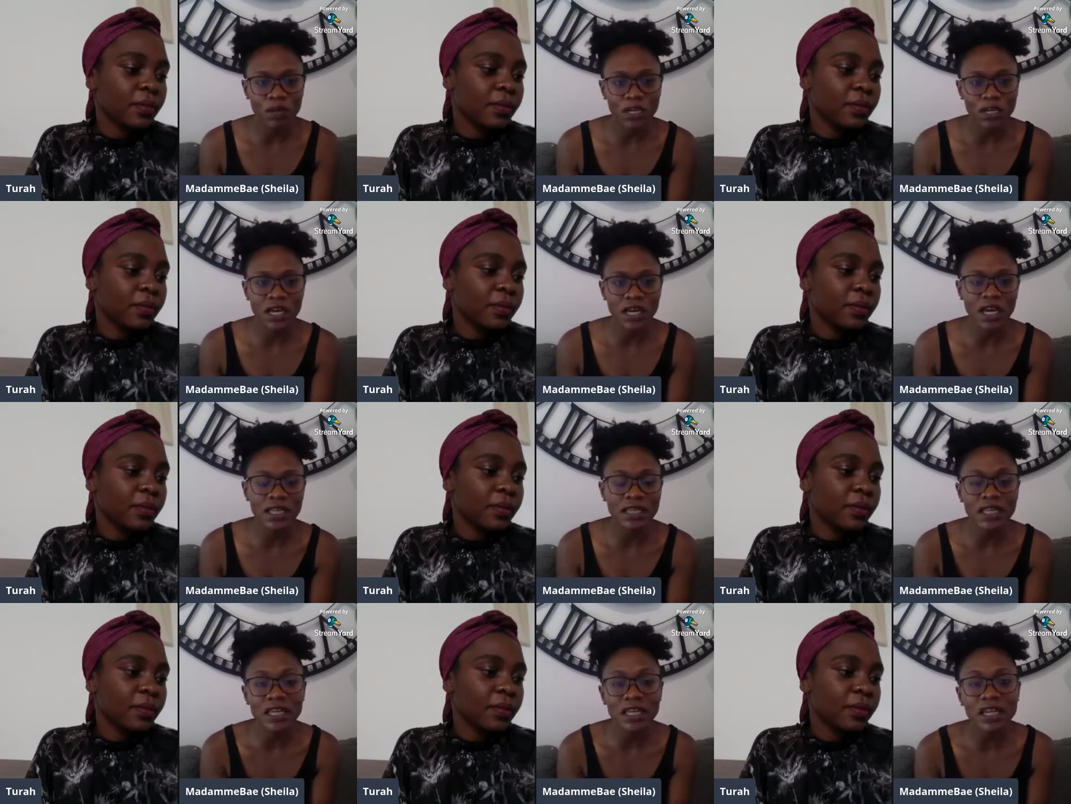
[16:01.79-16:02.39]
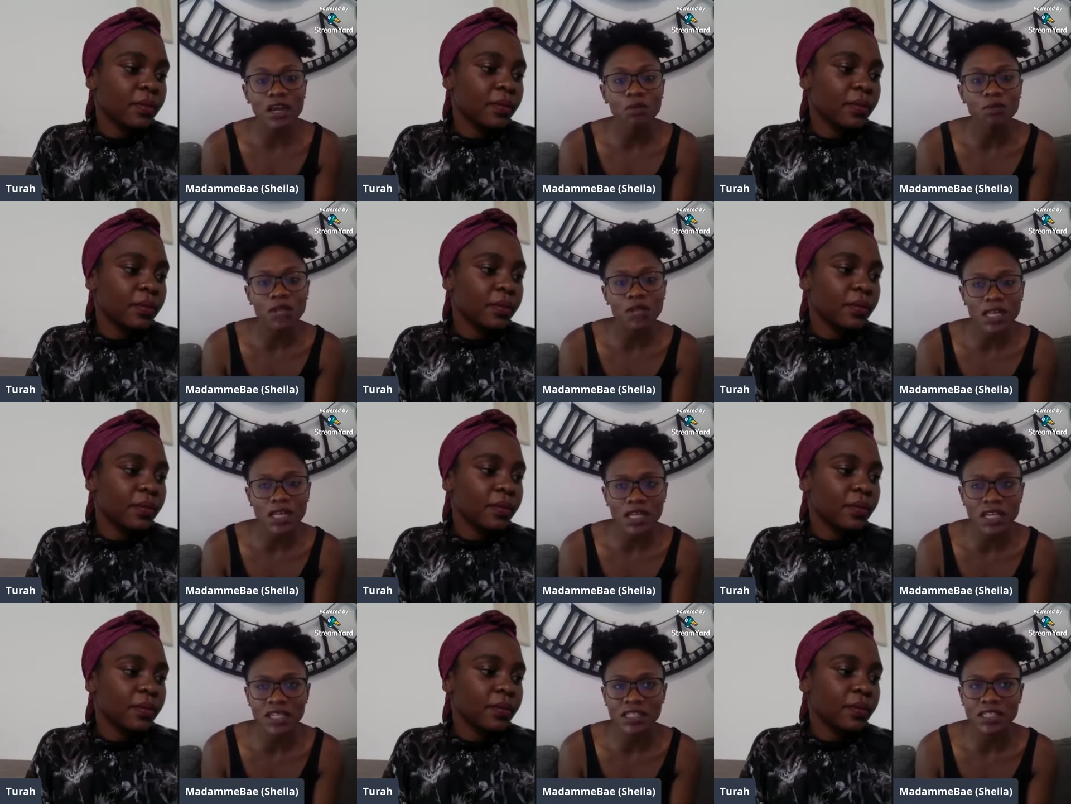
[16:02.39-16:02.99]
Speaker 1: And then I
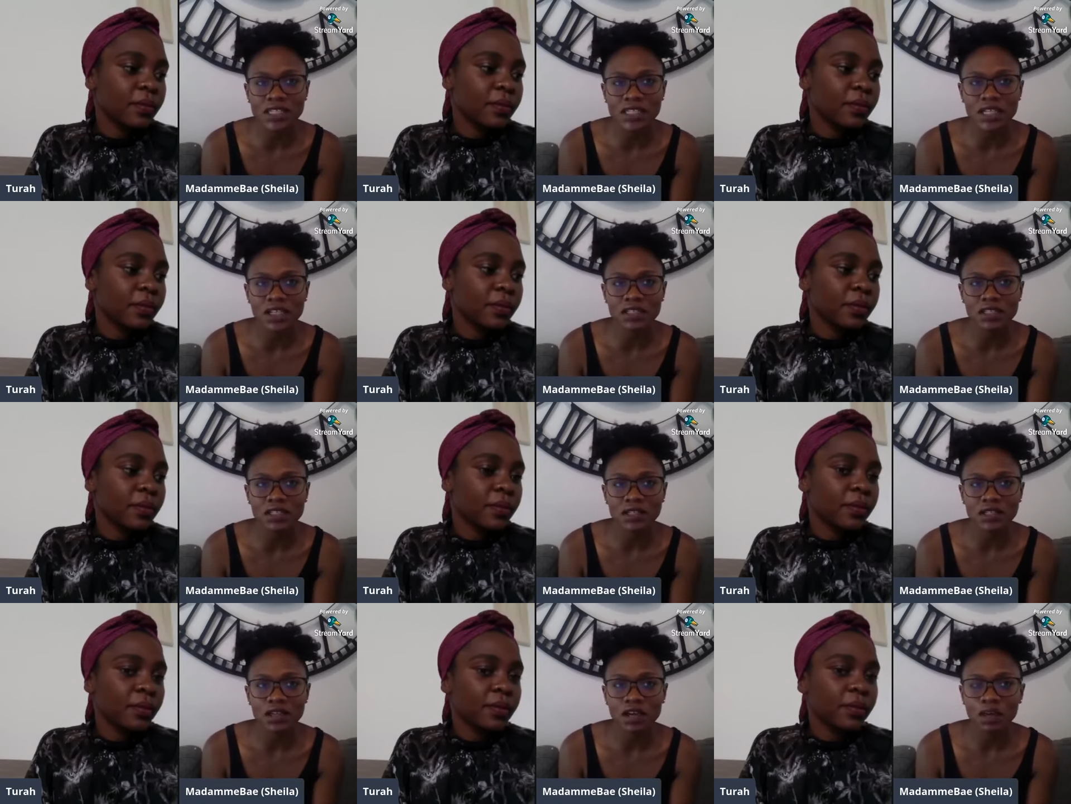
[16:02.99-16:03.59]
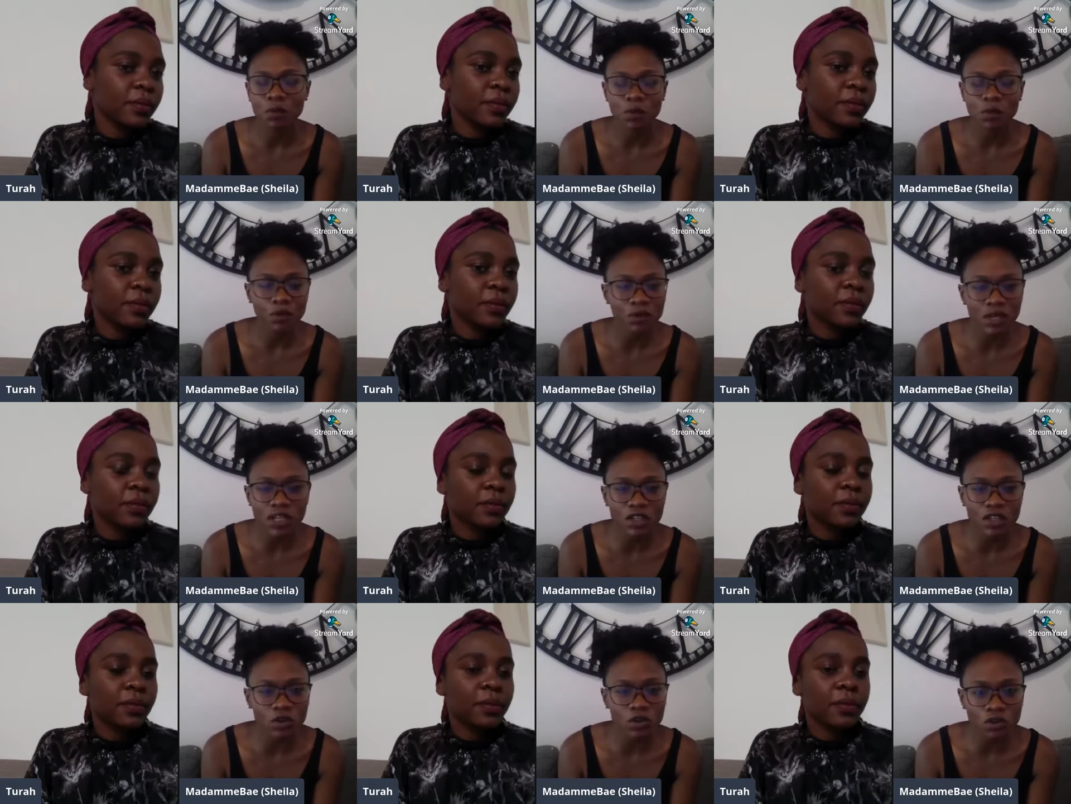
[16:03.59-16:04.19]
realized that we really
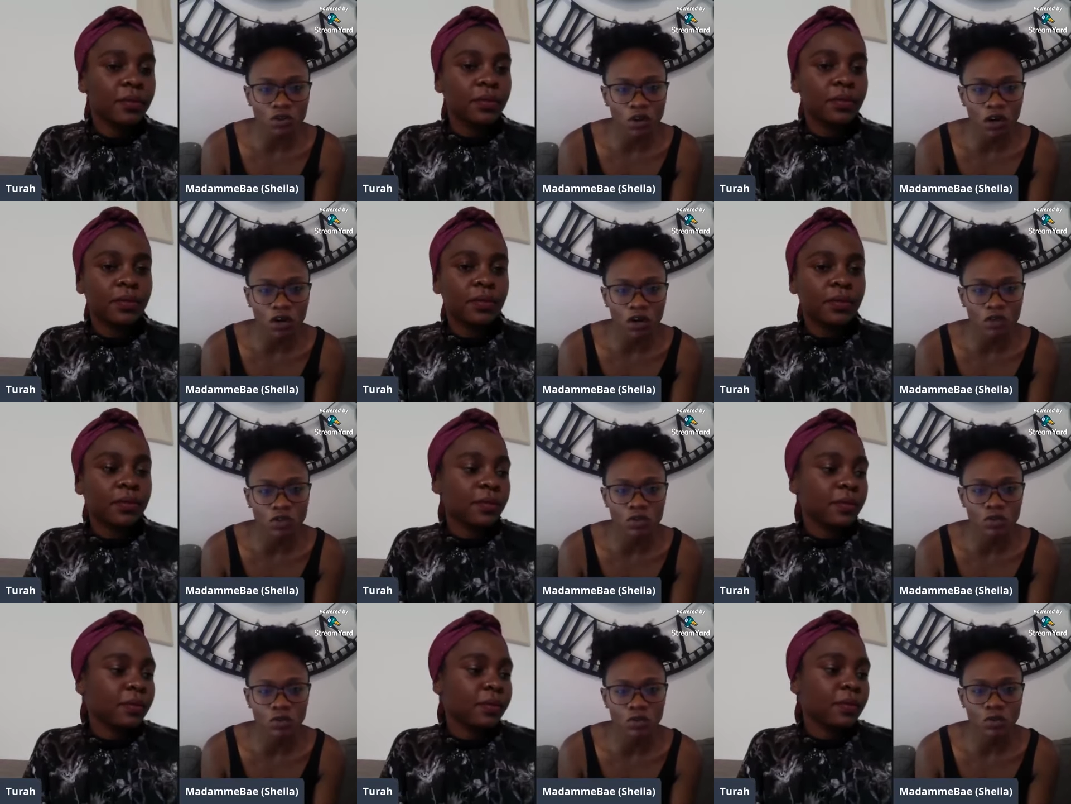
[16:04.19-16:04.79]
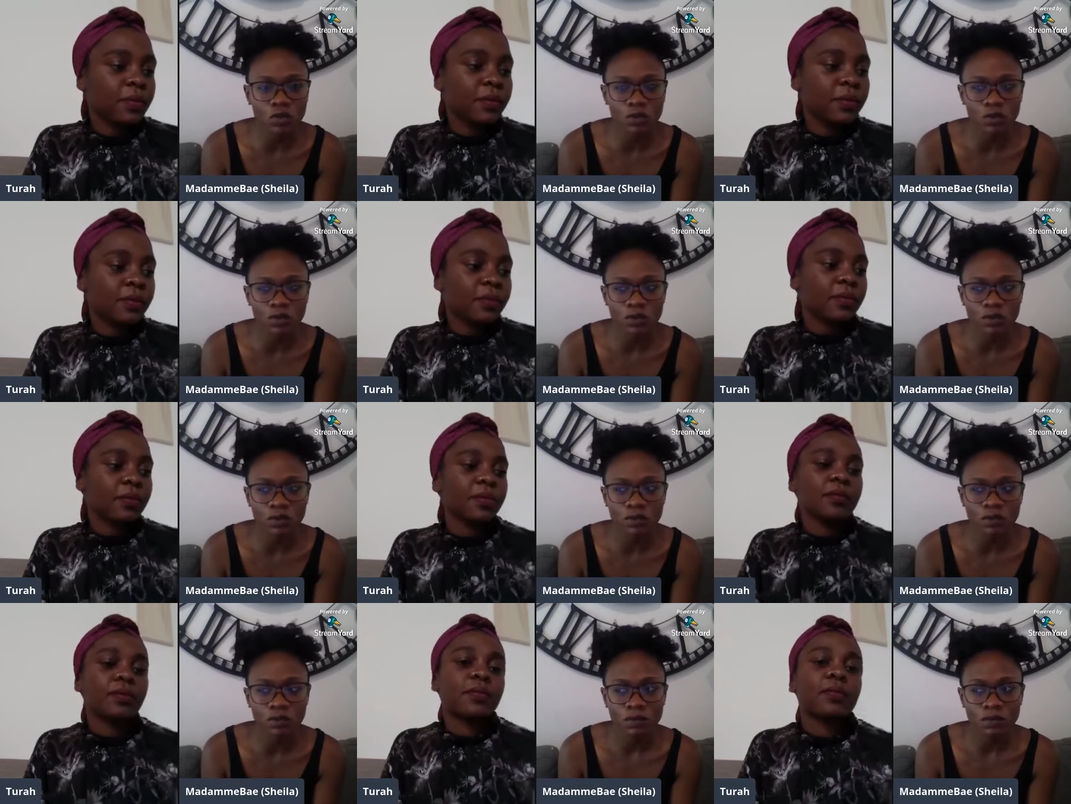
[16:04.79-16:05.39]
don't know how to
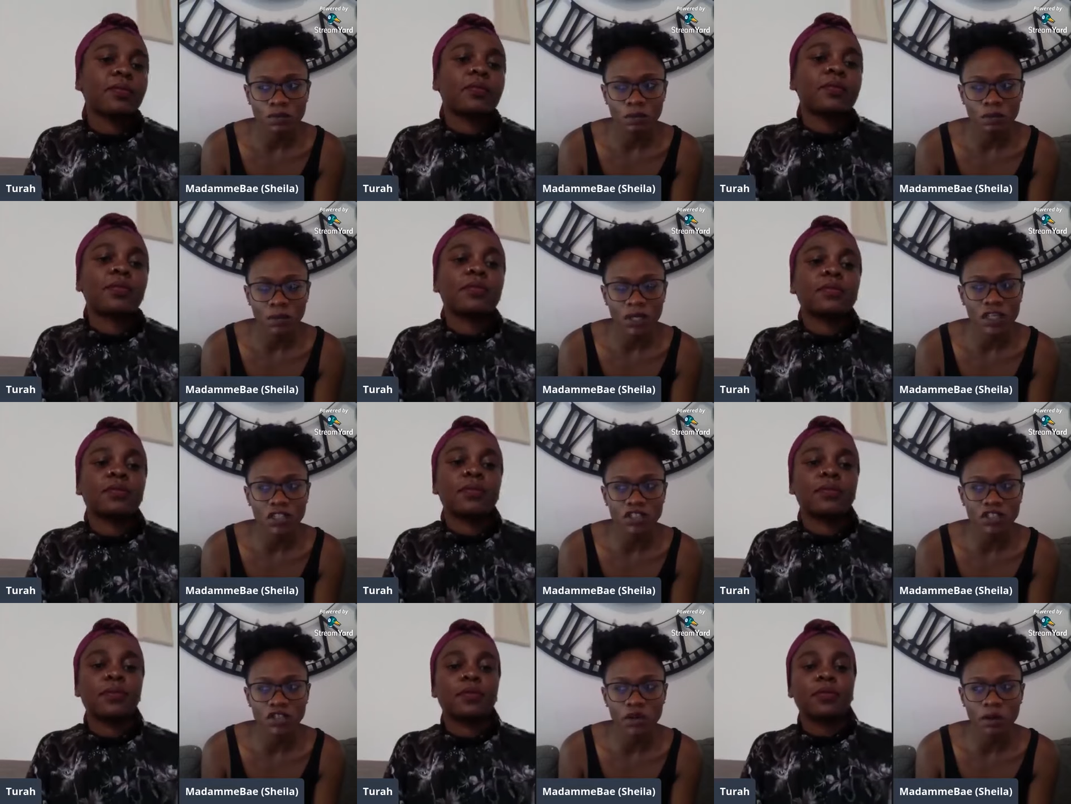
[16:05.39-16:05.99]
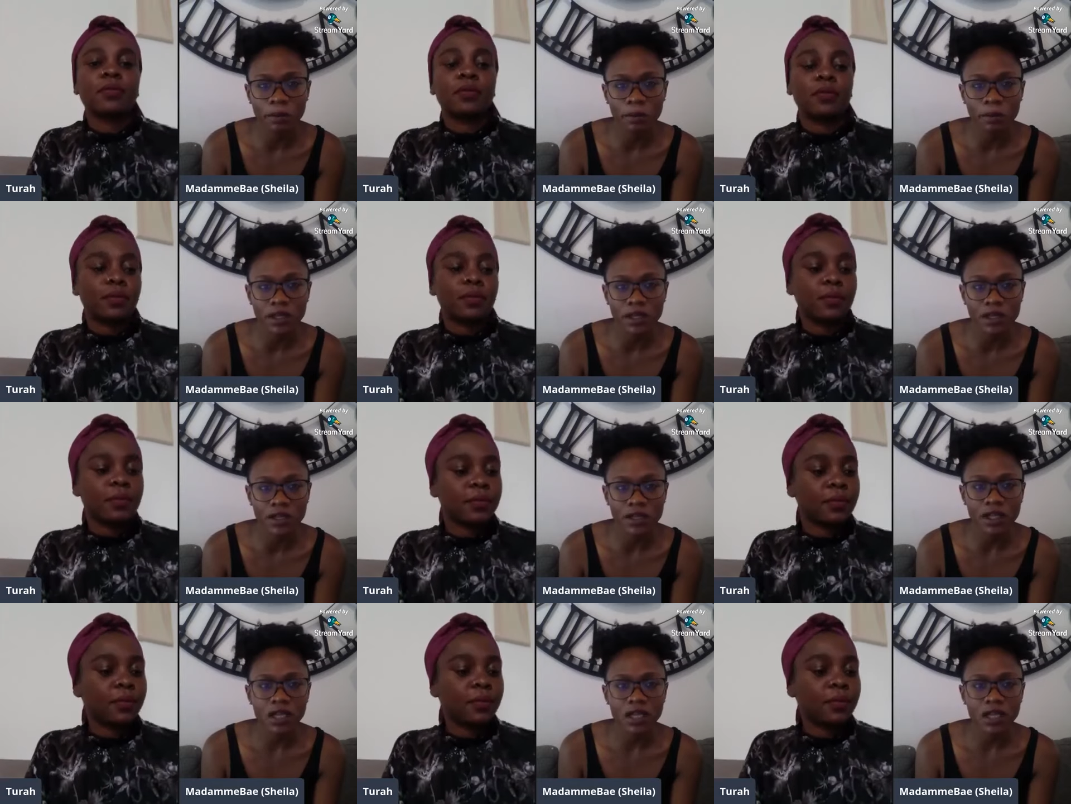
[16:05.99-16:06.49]
manage our money.